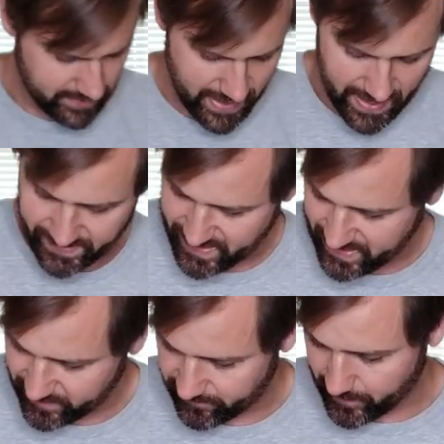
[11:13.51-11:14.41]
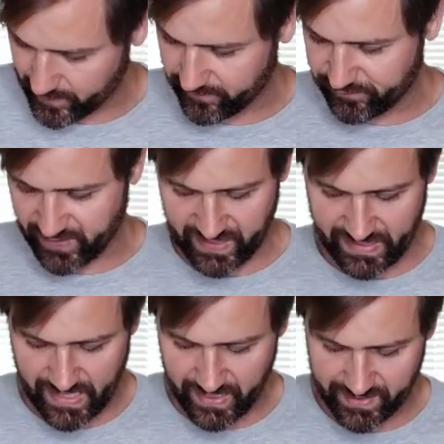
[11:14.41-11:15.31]
Yeah, neither of them are going to fit
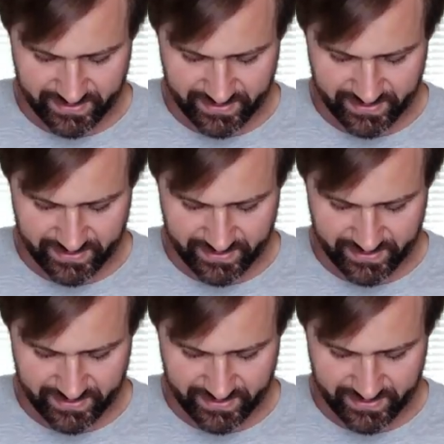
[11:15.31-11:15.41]
in there.